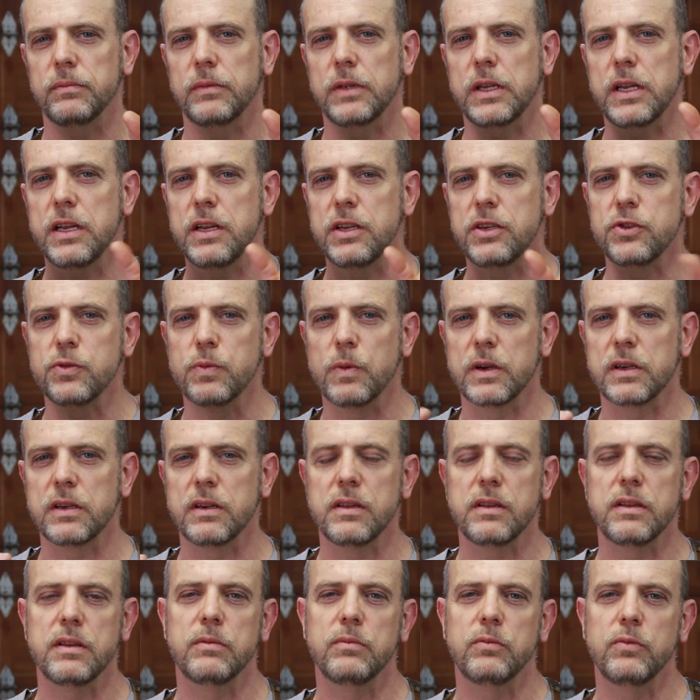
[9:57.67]
Each one
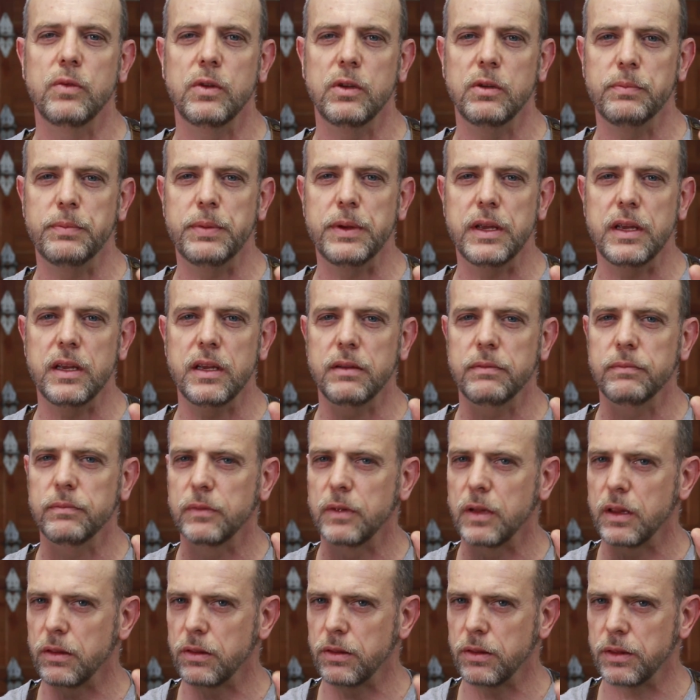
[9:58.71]
of them will be
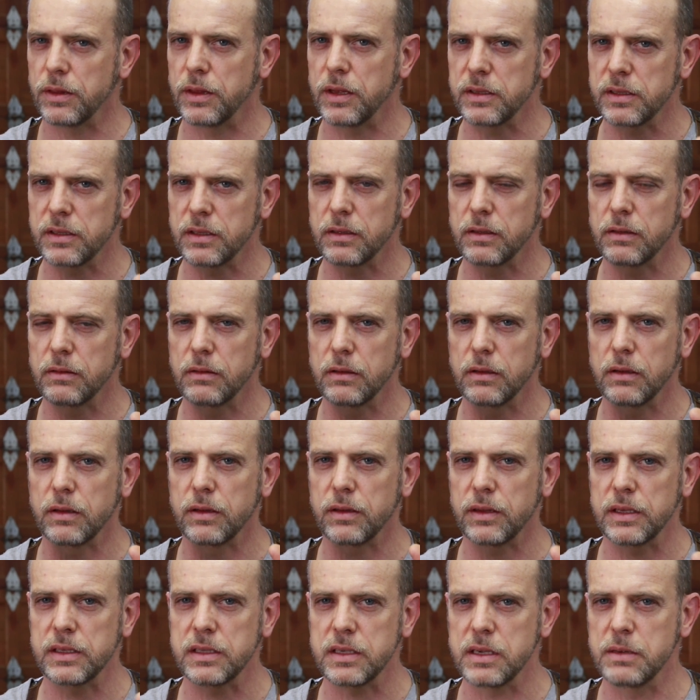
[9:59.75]

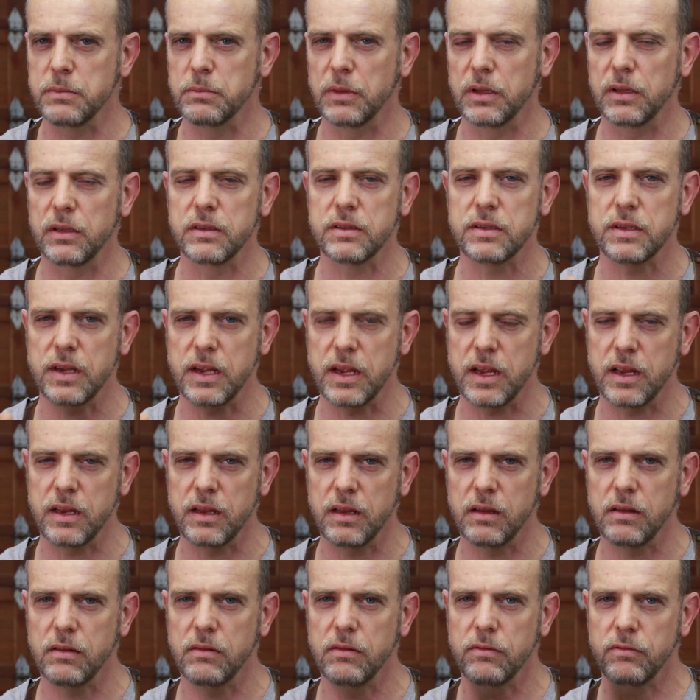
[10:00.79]
30 mils
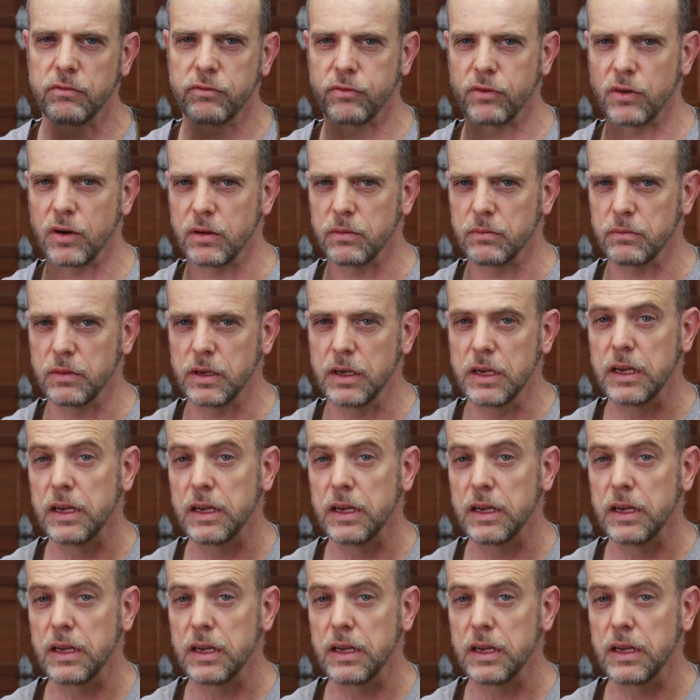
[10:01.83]
in from